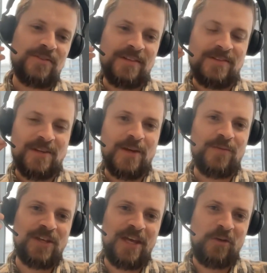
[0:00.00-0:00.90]
instead of
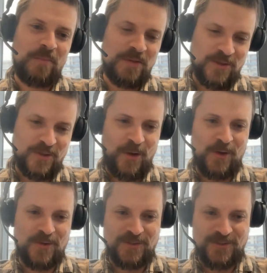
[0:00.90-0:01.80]
saying you're a business
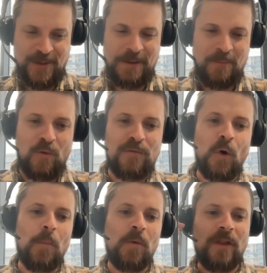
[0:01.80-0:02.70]
coach and something more
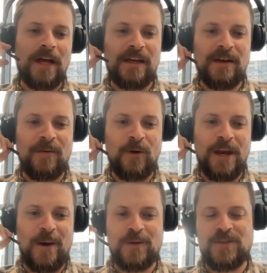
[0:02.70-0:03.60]
formal like what
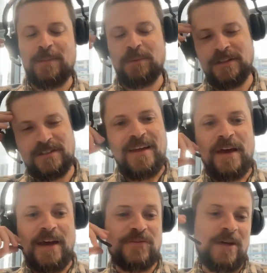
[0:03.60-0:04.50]
our example is, they
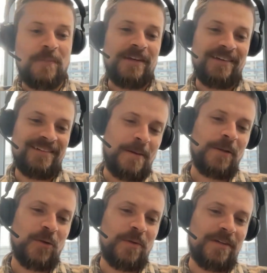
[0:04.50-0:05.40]
have something a
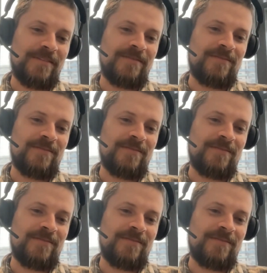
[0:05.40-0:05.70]
little bit